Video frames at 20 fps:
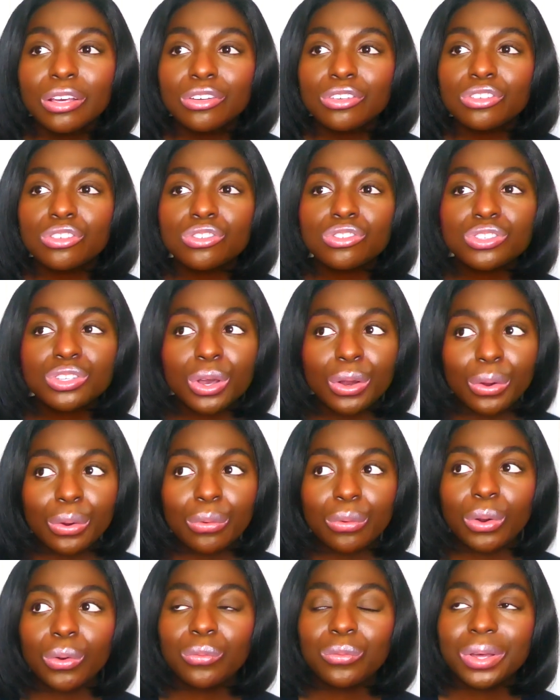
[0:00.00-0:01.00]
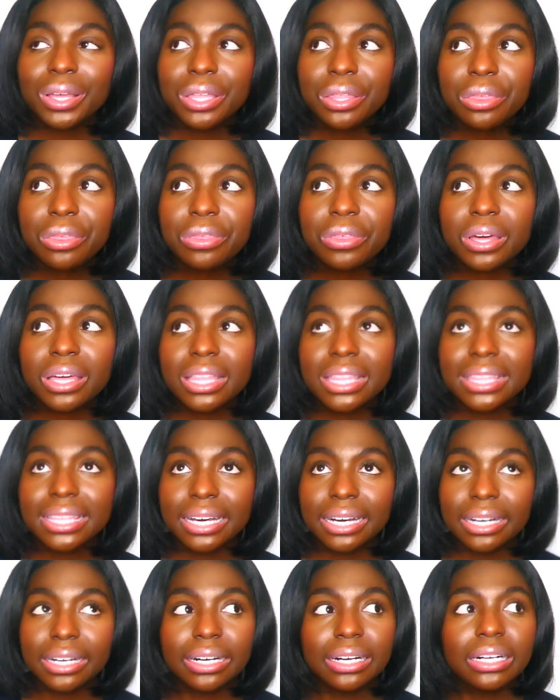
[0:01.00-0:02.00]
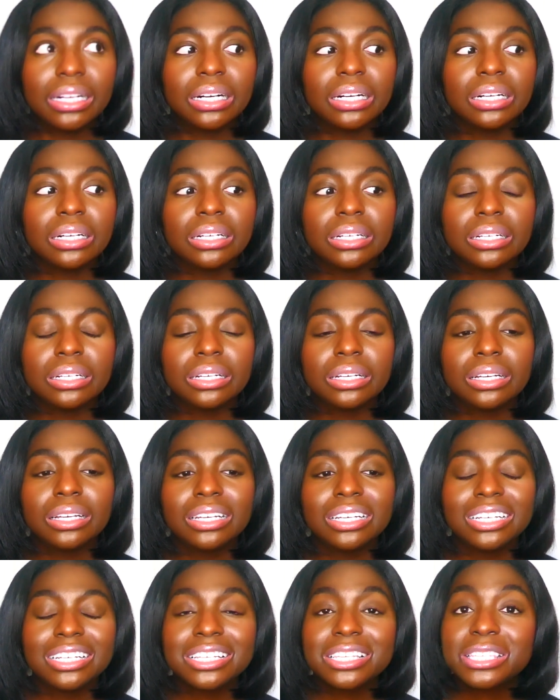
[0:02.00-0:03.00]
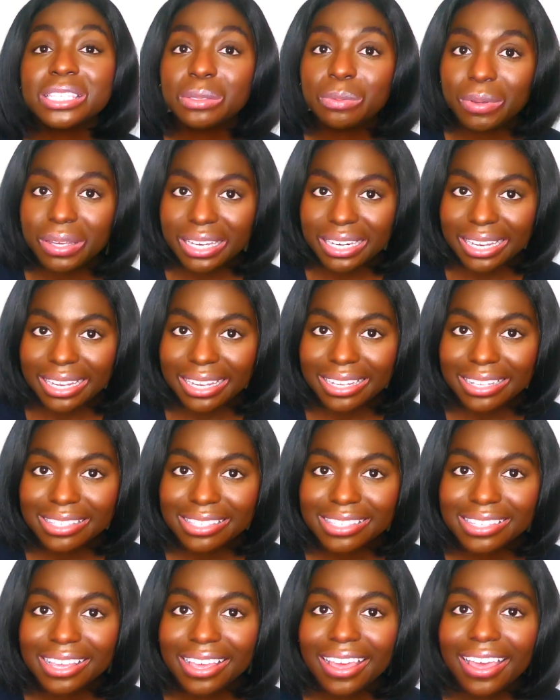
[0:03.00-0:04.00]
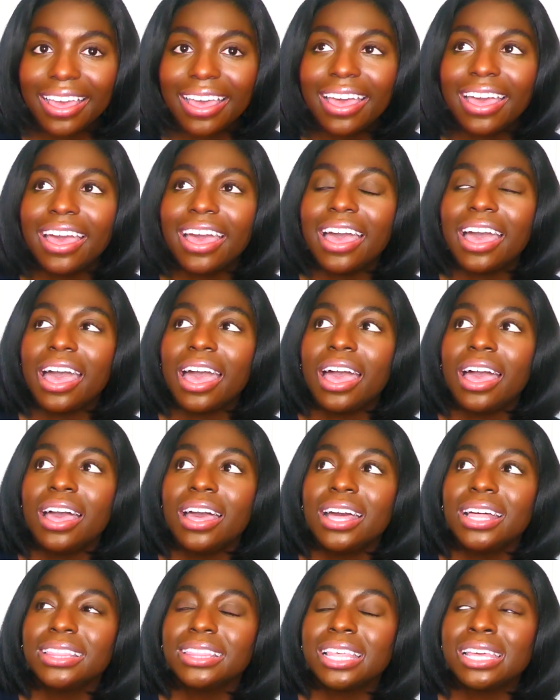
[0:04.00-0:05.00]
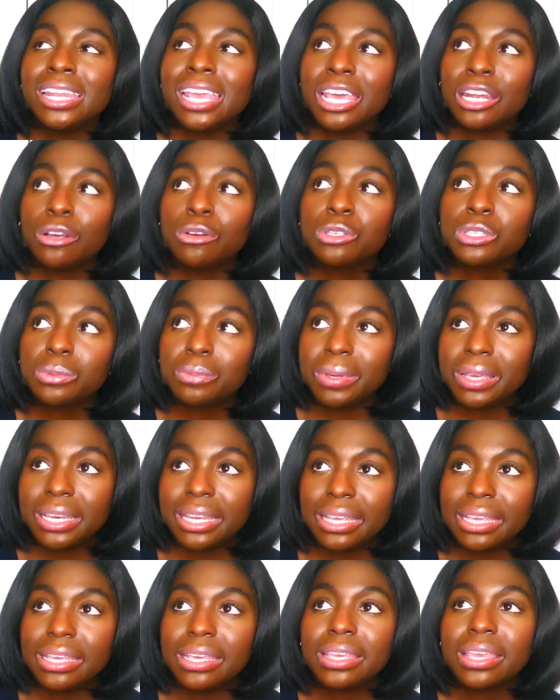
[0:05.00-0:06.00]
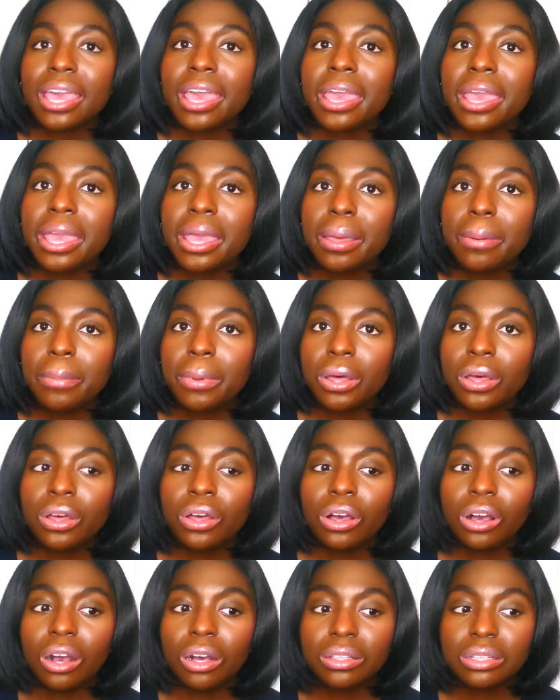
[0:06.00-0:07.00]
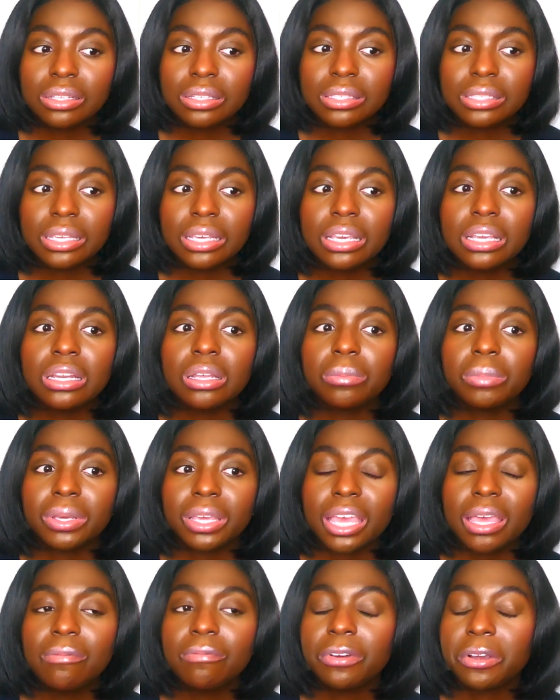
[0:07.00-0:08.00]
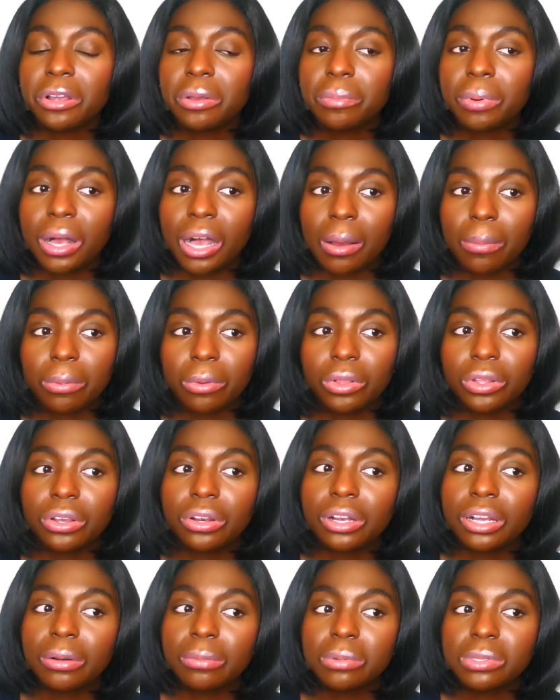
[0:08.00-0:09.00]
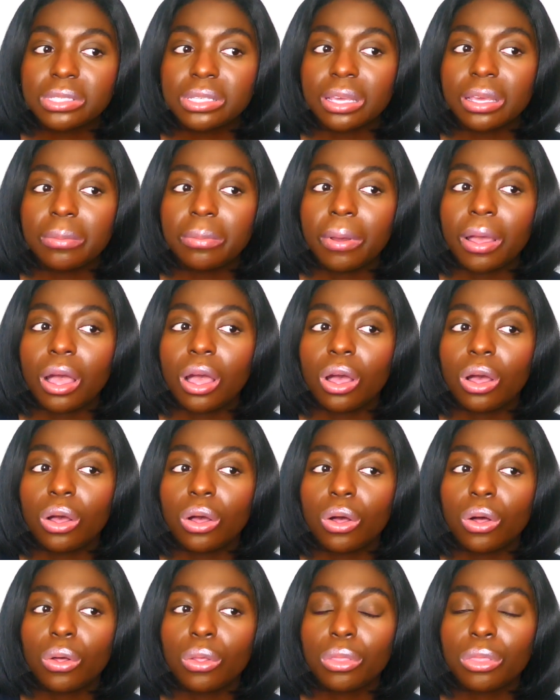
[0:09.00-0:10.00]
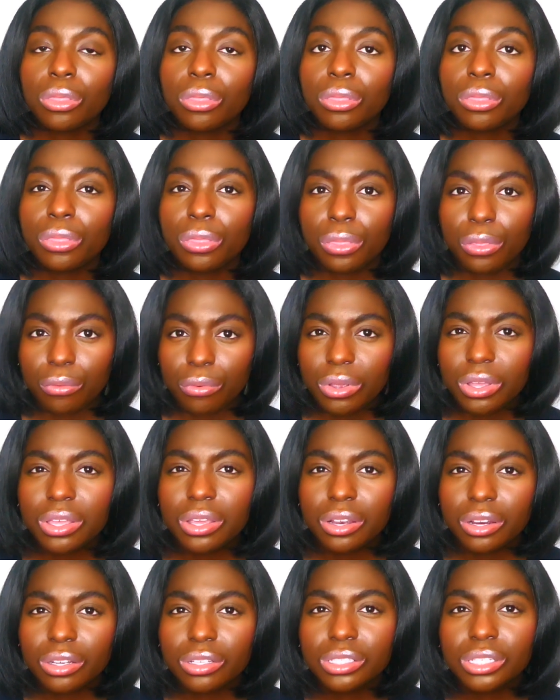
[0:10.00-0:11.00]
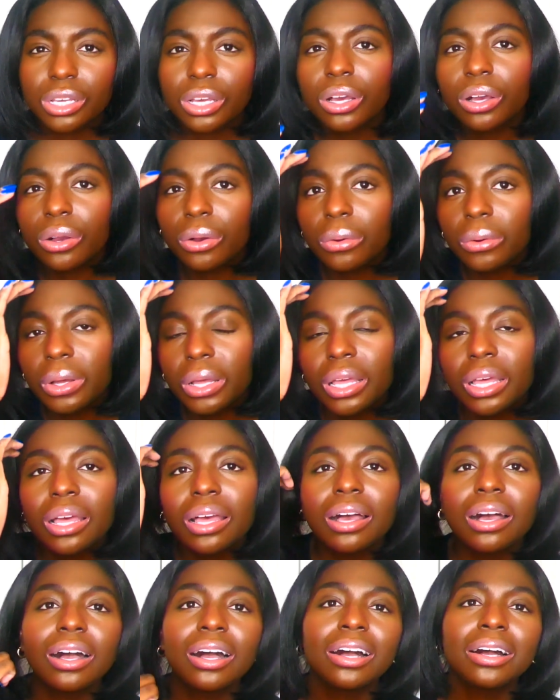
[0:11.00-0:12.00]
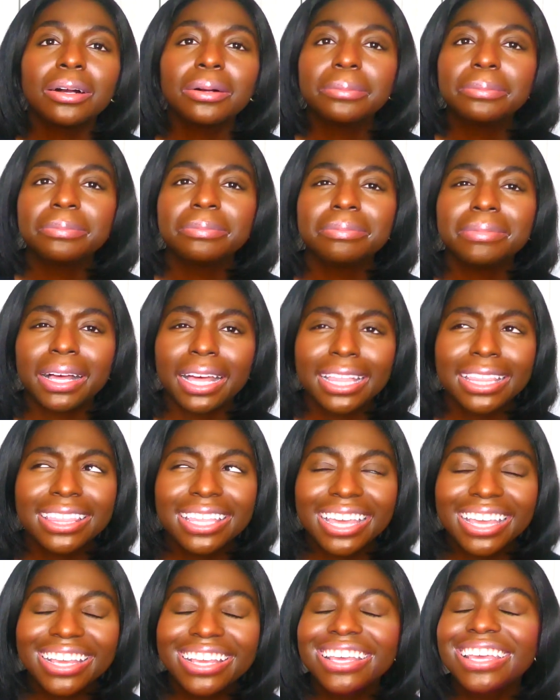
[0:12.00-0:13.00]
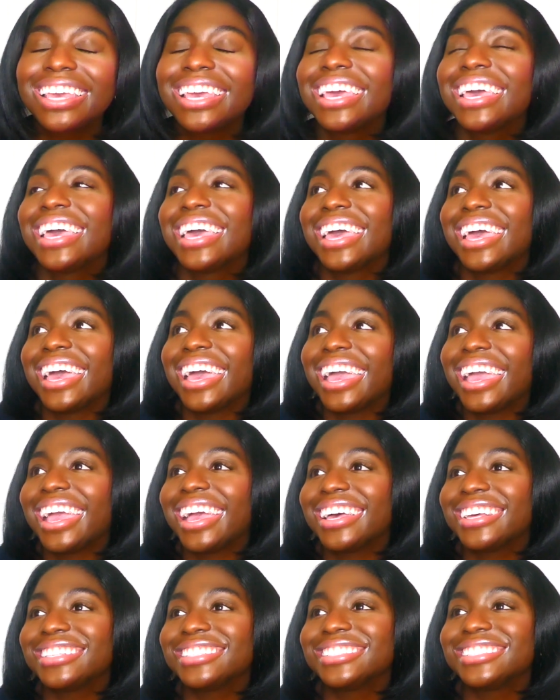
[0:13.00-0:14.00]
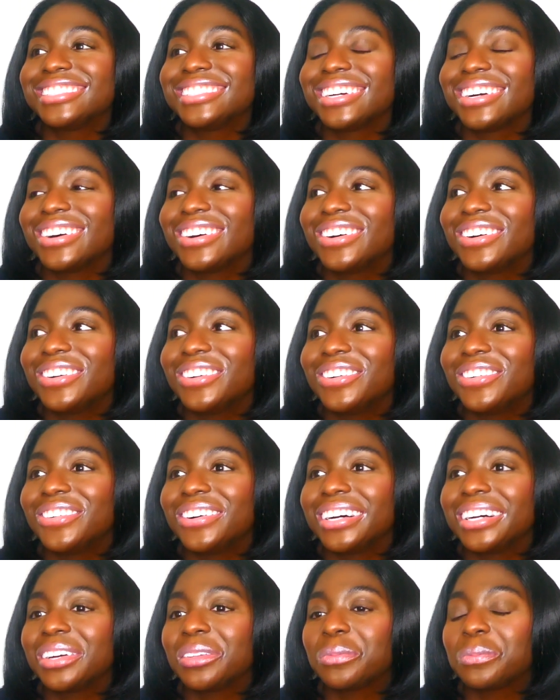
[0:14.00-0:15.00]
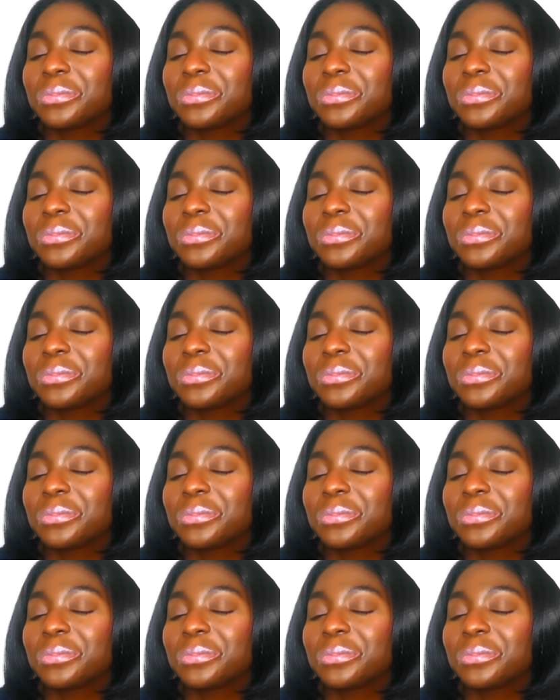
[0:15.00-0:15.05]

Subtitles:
So with the Speedies, the Nano Speedy came on the scene, became very popular, I would say about 3 years ago, I think. And so,